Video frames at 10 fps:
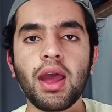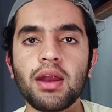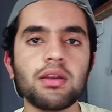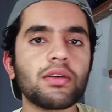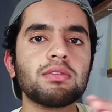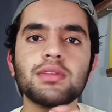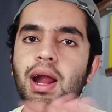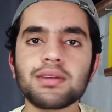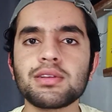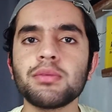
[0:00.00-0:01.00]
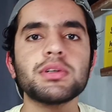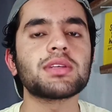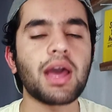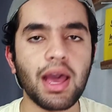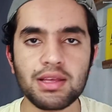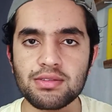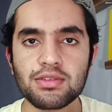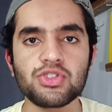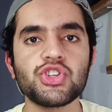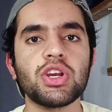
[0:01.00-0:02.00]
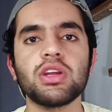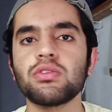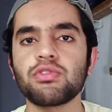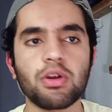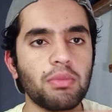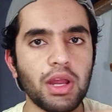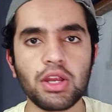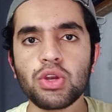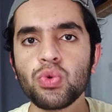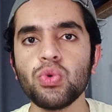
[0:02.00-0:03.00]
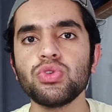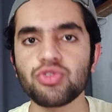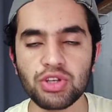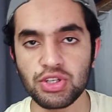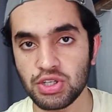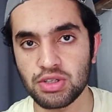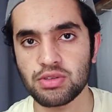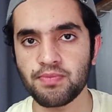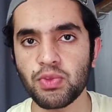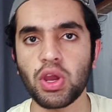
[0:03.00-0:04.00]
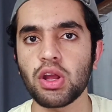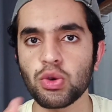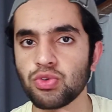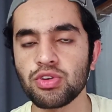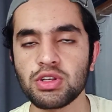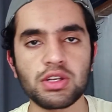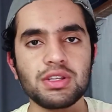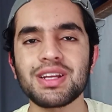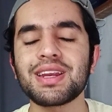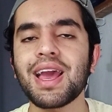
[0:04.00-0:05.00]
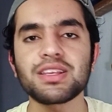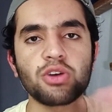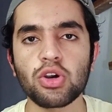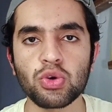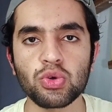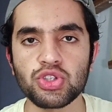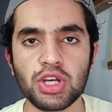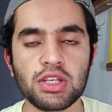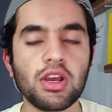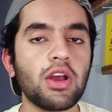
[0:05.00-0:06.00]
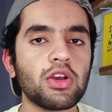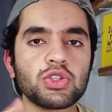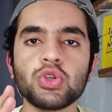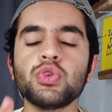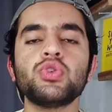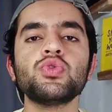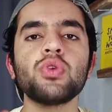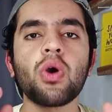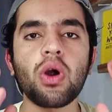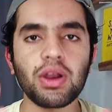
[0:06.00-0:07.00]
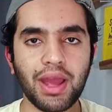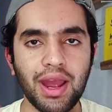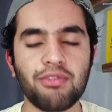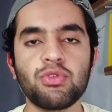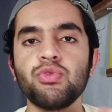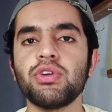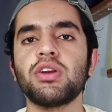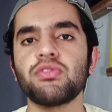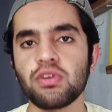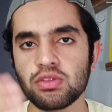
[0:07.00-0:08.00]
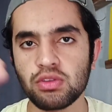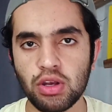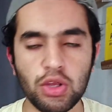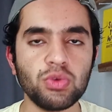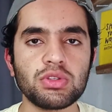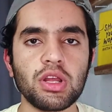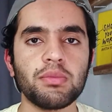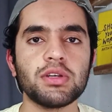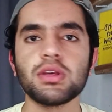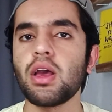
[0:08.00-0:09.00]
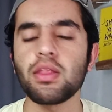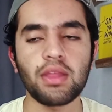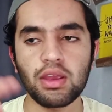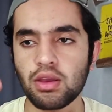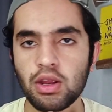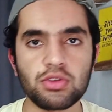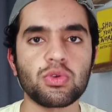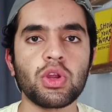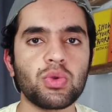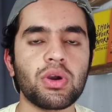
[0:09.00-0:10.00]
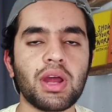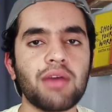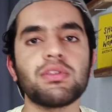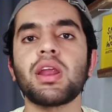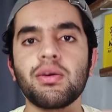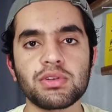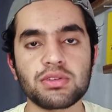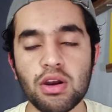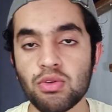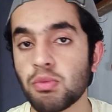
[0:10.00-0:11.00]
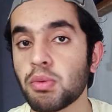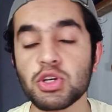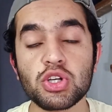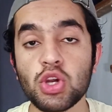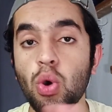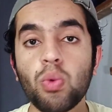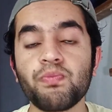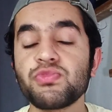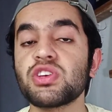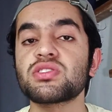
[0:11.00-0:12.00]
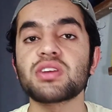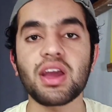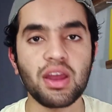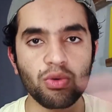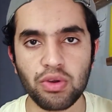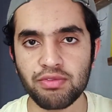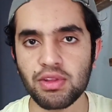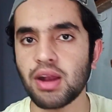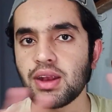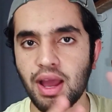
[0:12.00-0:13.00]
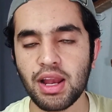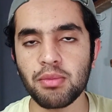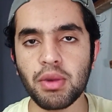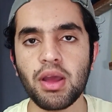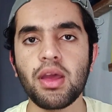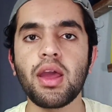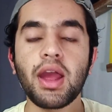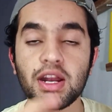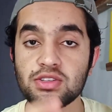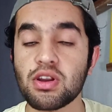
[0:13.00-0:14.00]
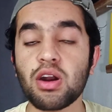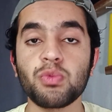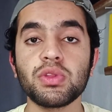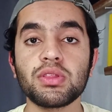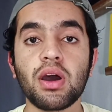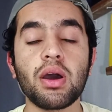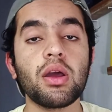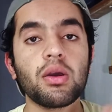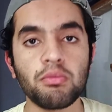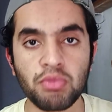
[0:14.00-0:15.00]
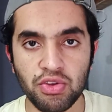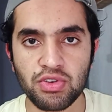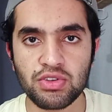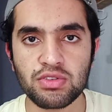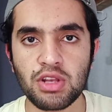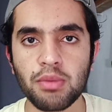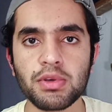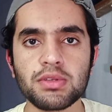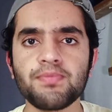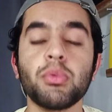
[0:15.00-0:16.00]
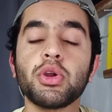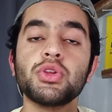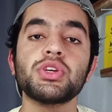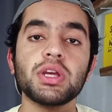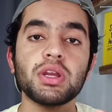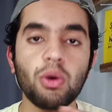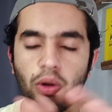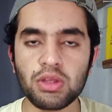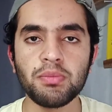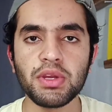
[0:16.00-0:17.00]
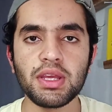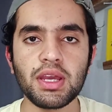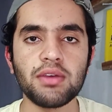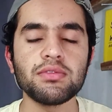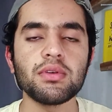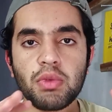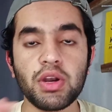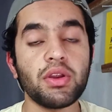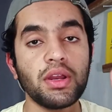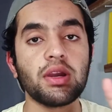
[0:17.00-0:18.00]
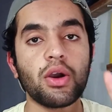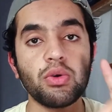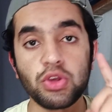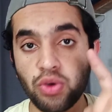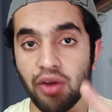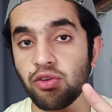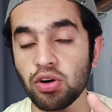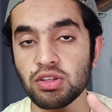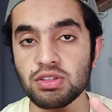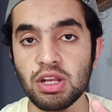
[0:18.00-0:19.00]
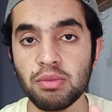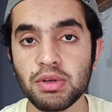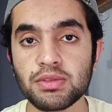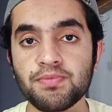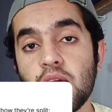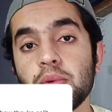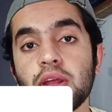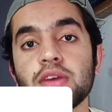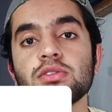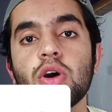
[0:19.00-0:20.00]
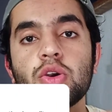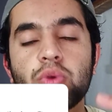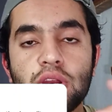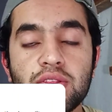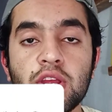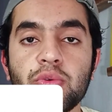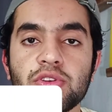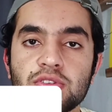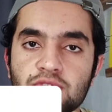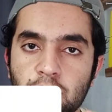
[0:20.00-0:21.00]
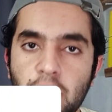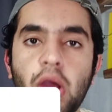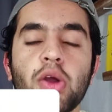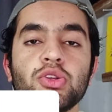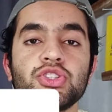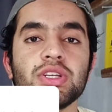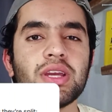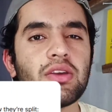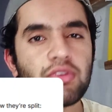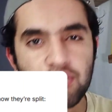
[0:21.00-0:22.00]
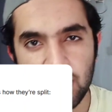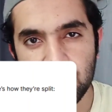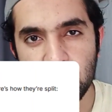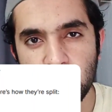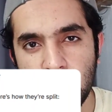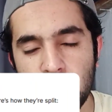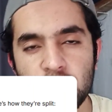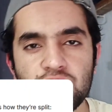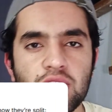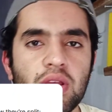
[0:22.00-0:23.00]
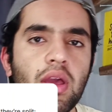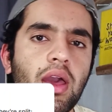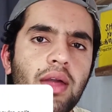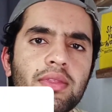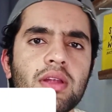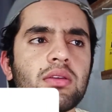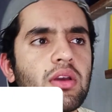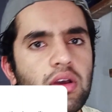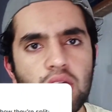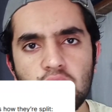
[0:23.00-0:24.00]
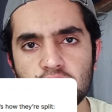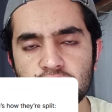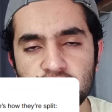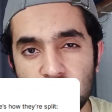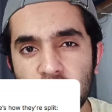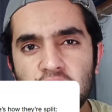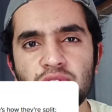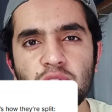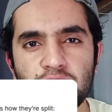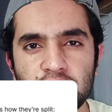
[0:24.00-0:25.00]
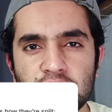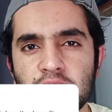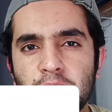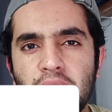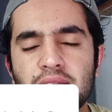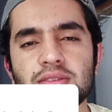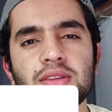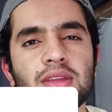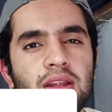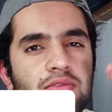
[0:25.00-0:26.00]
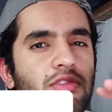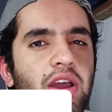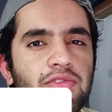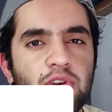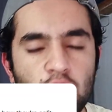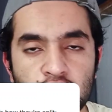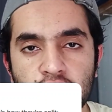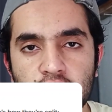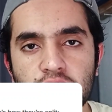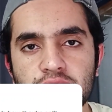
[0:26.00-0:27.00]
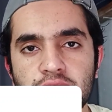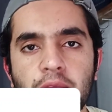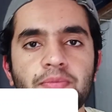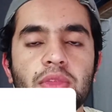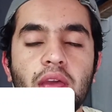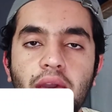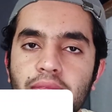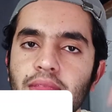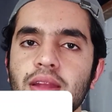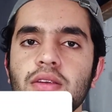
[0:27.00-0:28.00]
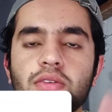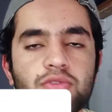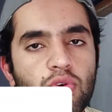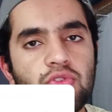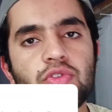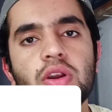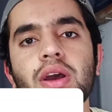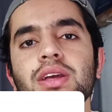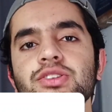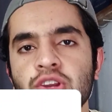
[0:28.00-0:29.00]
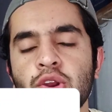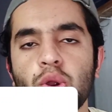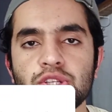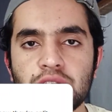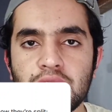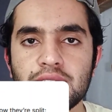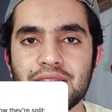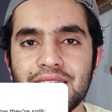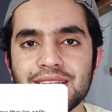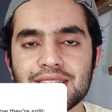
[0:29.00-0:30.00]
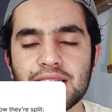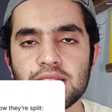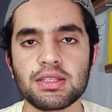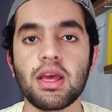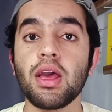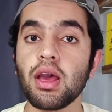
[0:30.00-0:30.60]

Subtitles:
And that syllabus hasn't changed from like 2-3 years. Okay, 2-3 years, it has got no change. So you do not have to wait for the new syllabus, like it's going to arrive, then I will start your preparation. No, just get out of that dilemma and start with the previous syllabus. I'm going to share all the PDFs, but right now you have got the syllabus. IMAT has got 23 questions for biology, 15 for chemistry, and then 13 for physics and maths, and then 5 for logical reasoning, and then 4 for general knowledge and reading skills.